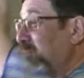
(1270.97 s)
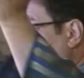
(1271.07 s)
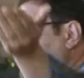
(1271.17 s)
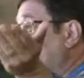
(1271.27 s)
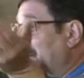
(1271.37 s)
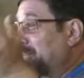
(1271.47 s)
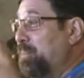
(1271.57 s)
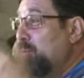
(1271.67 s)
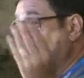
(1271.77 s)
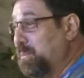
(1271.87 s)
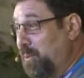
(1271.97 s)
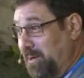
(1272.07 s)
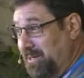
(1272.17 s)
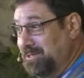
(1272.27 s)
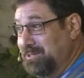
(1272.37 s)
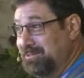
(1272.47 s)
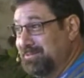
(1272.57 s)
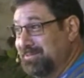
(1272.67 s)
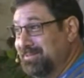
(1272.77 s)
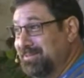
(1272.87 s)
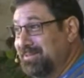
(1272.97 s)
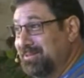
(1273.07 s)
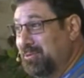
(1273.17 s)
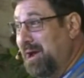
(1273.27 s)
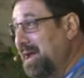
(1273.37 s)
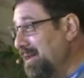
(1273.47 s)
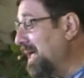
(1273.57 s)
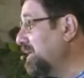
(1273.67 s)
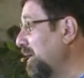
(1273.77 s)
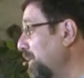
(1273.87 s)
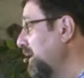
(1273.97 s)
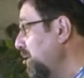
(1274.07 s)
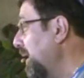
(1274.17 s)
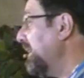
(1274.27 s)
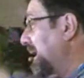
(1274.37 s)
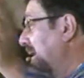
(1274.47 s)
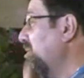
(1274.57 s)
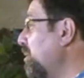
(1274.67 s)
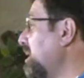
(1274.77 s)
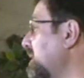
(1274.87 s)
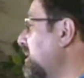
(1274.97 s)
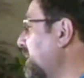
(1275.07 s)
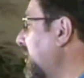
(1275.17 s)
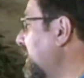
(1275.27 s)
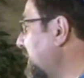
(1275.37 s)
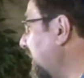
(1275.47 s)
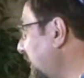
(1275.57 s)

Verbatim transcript: you can get like bonus points. right? That's how we can do it. And then everyone's going to get into